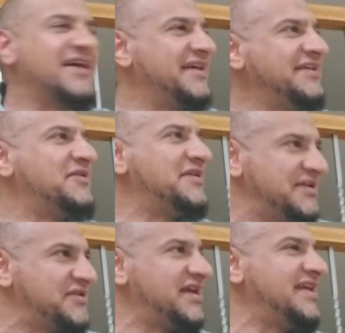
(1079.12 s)
You're
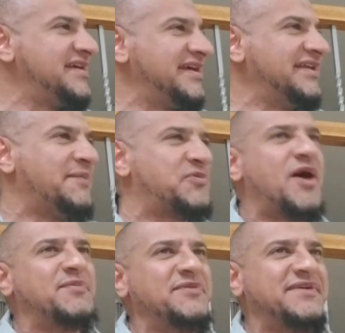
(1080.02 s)
really in a
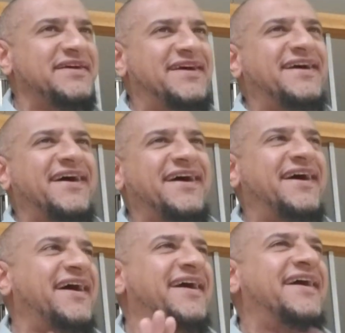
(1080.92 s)
problem here.
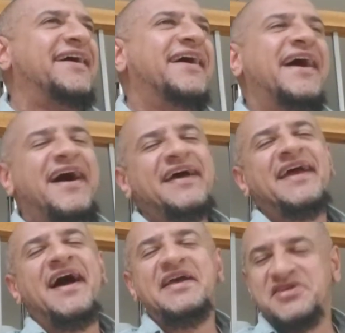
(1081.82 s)

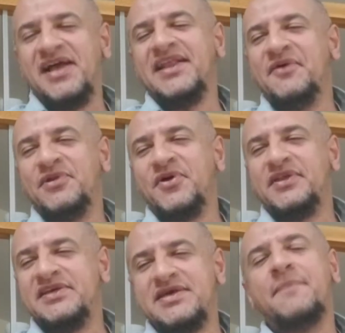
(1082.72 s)
Yeah, inshallah, we'll look
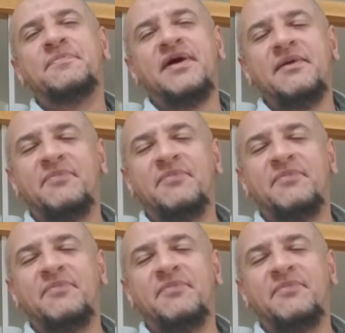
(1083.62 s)
this up.